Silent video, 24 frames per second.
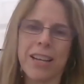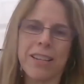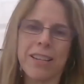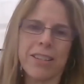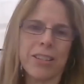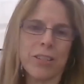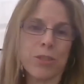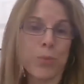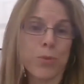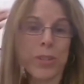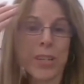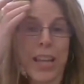
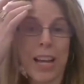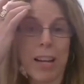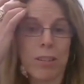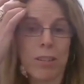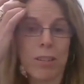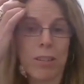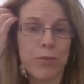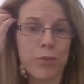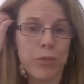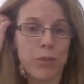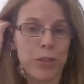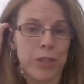is
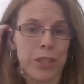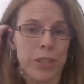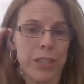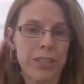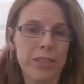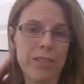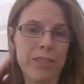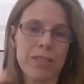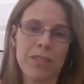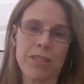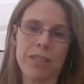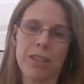renowned for
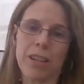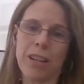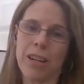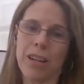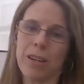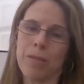its